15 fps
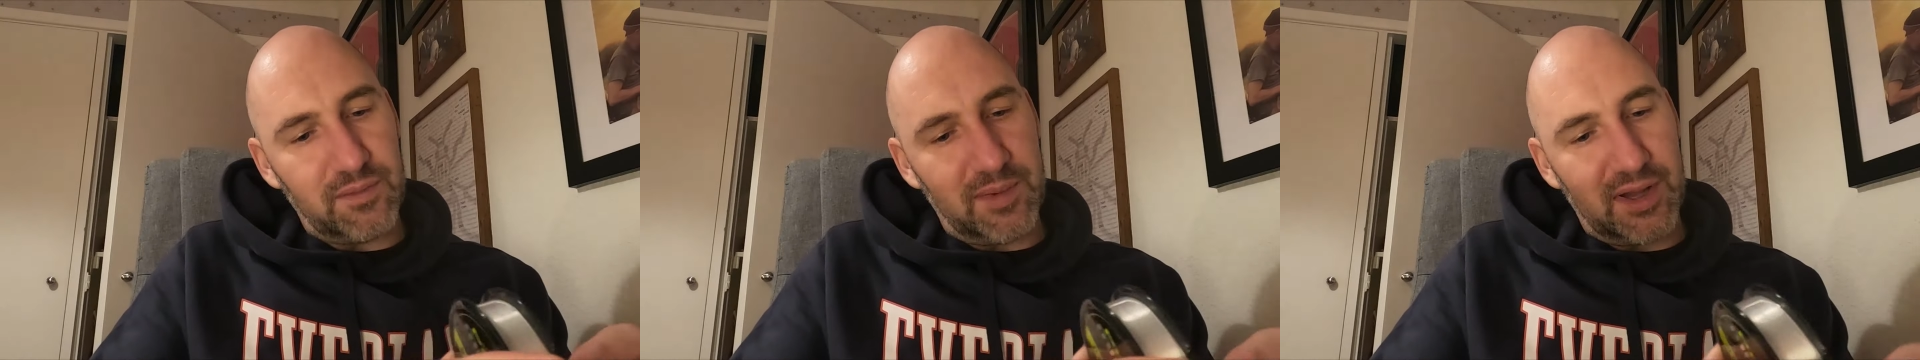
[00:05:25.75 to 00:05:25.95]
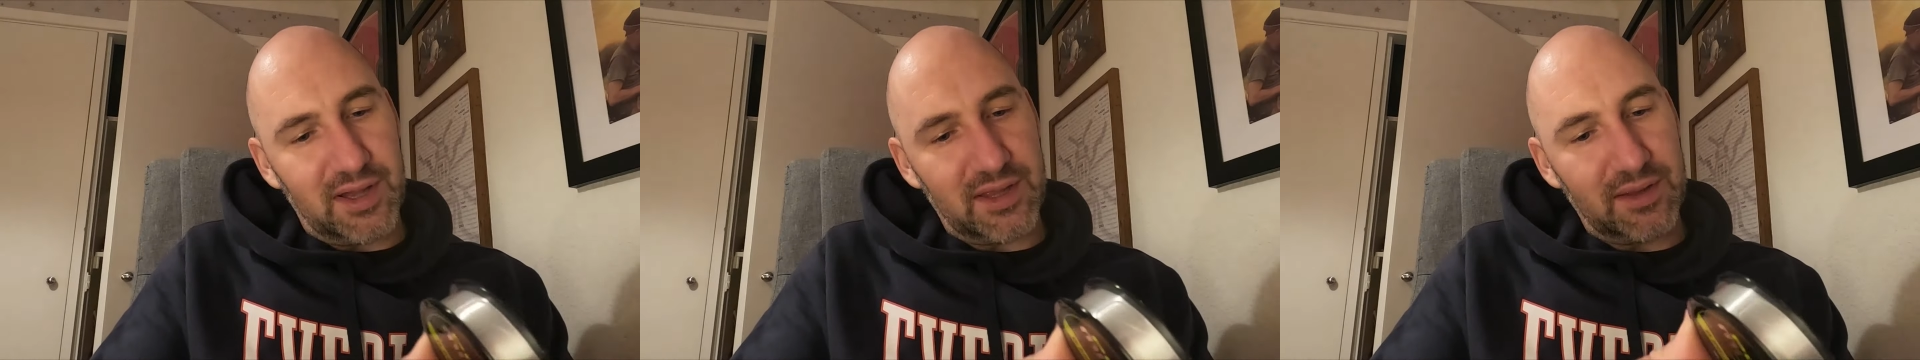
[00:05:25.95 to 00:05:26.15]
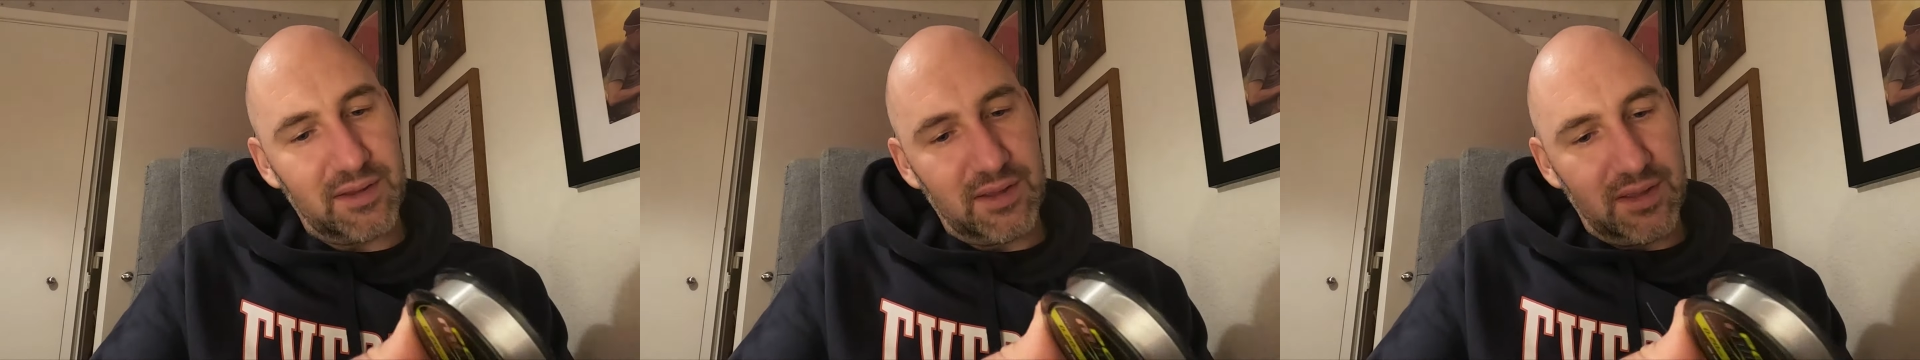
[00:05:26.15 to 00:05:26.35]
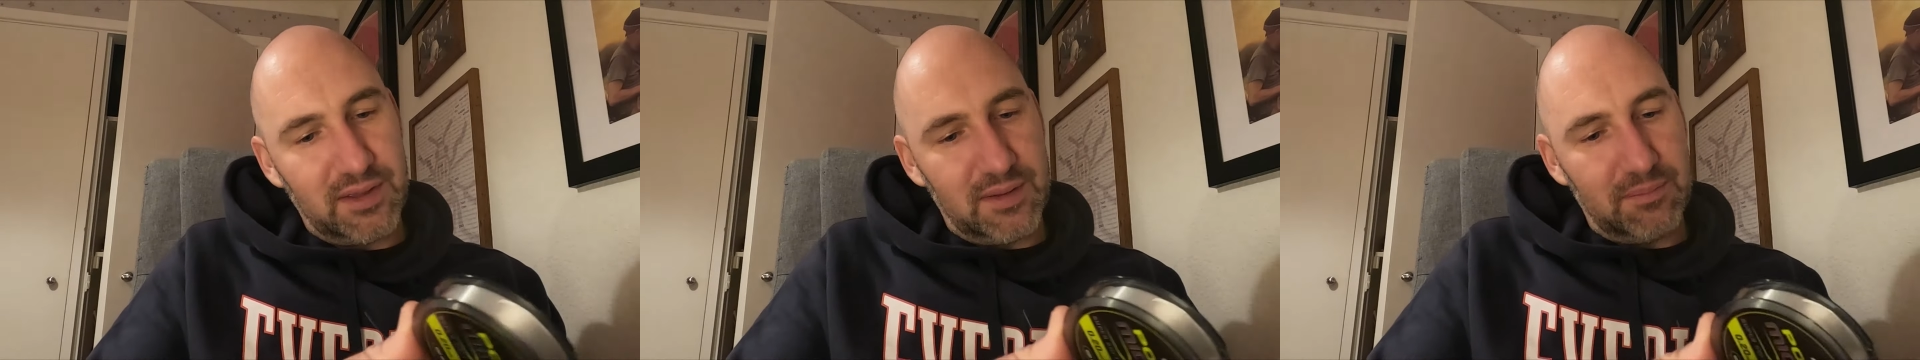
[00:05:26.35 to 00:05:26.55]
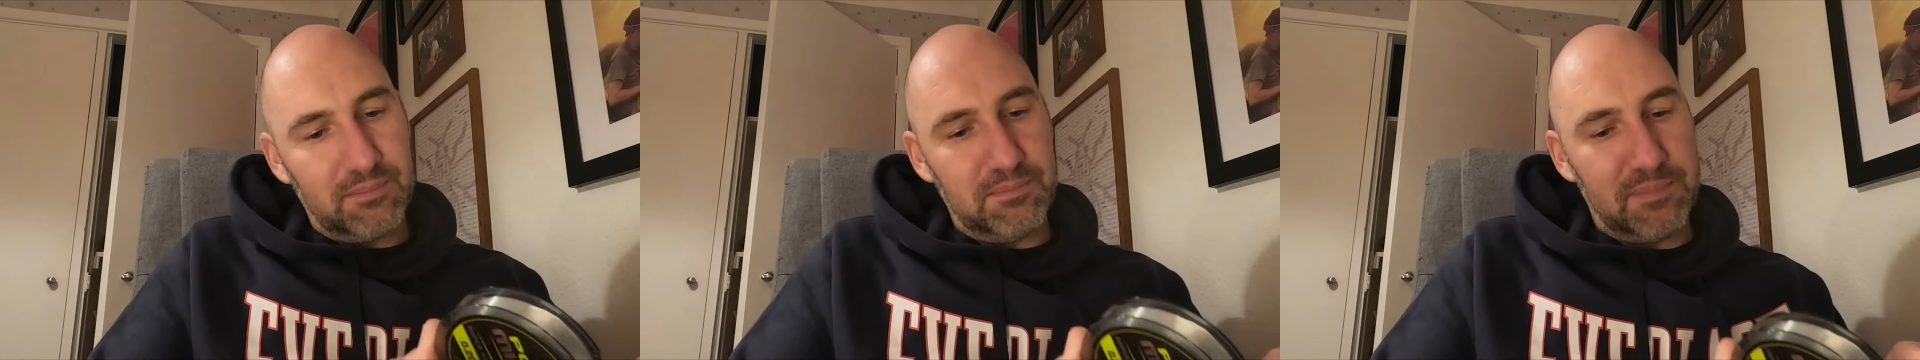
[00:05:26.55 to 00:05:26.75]
my
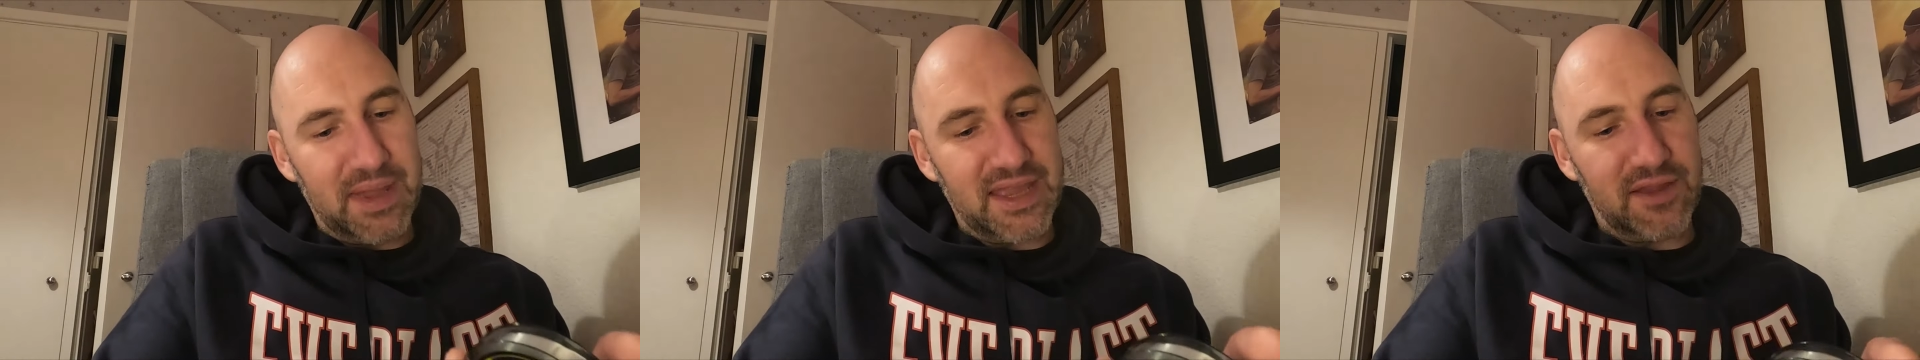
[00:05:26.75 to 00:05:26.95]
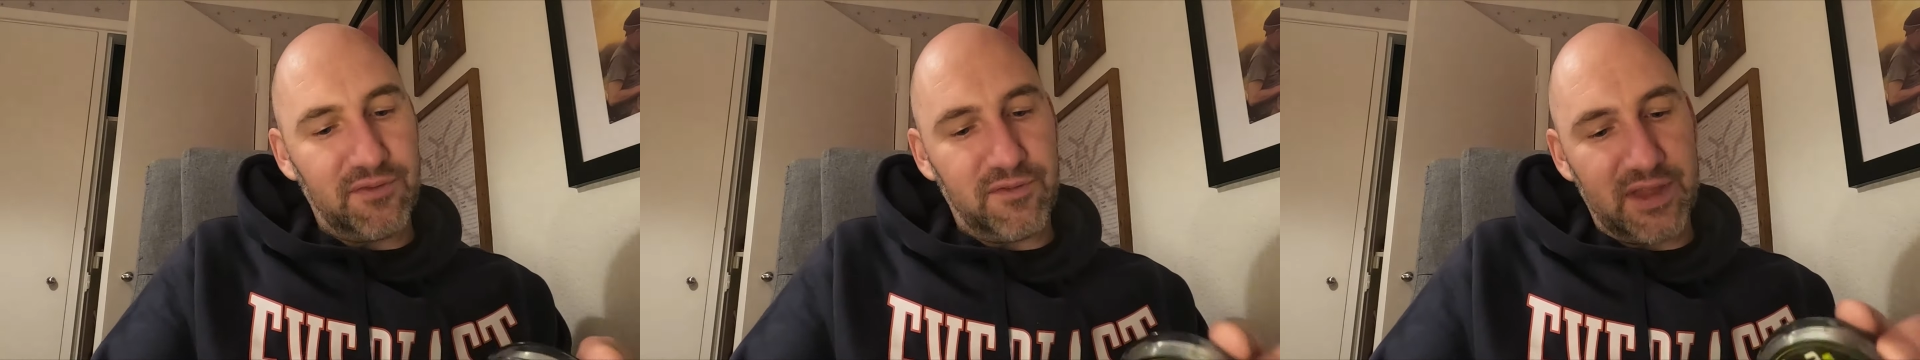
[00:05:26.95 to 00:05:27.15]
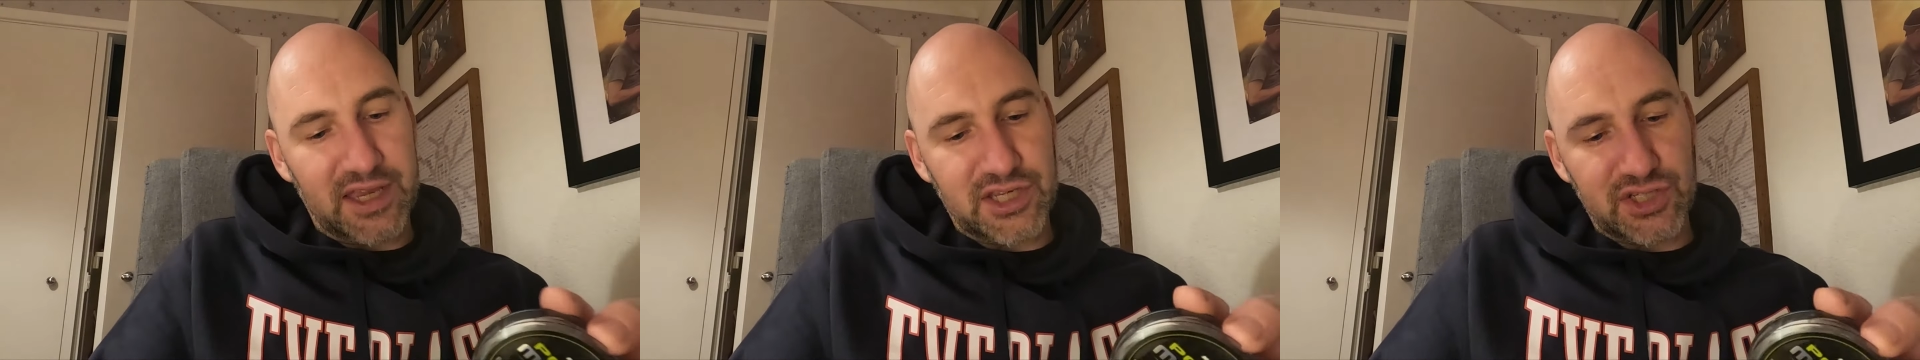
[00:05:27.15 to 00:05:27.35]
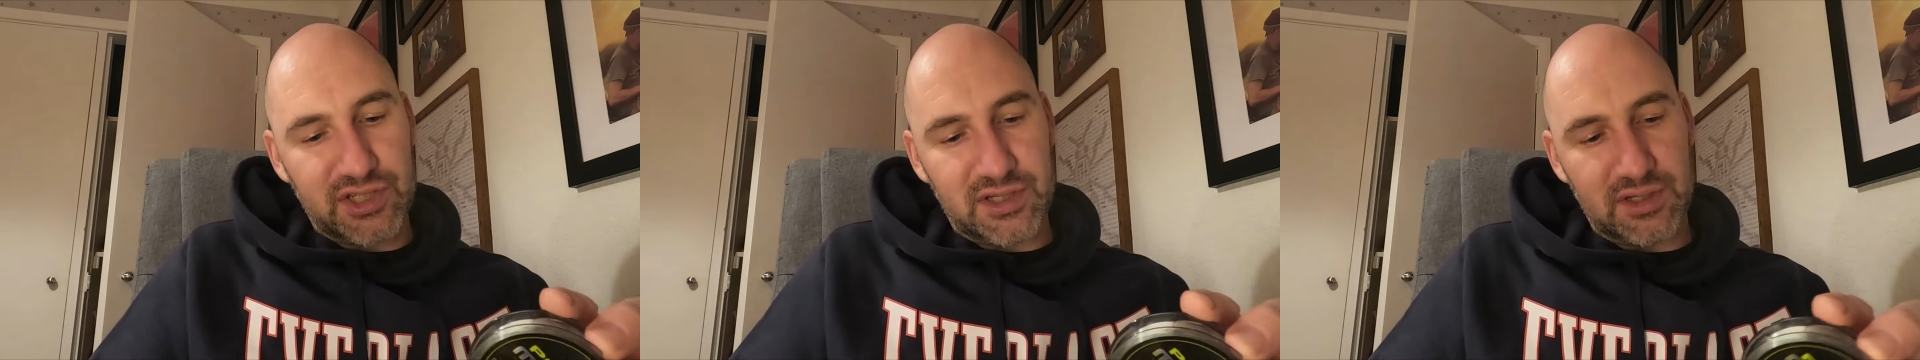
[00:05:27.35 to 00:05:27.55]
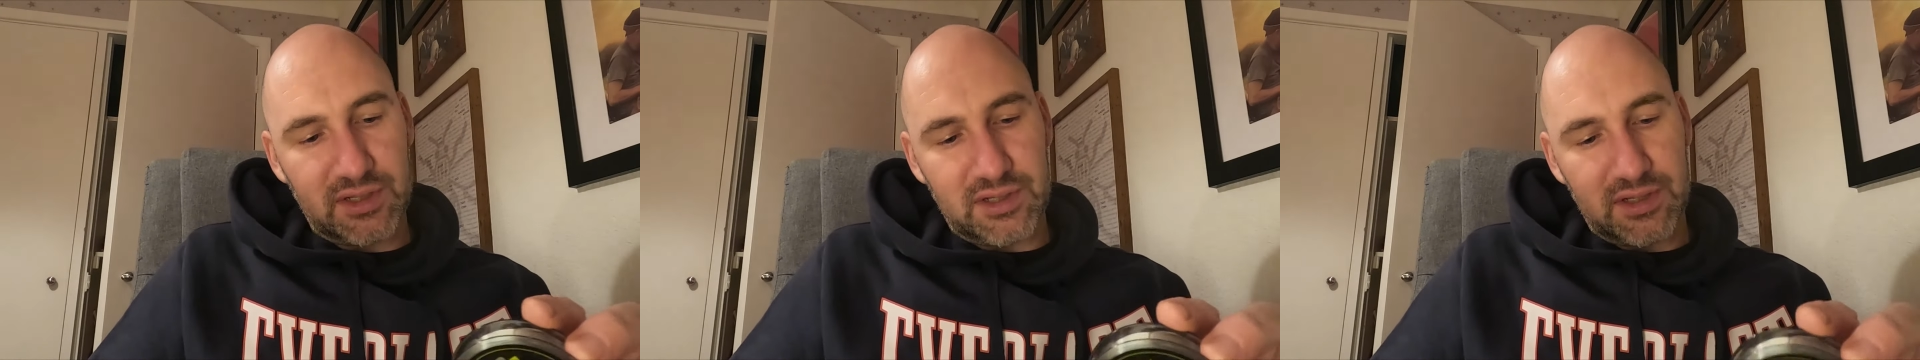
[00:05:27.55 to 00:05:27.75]
big fish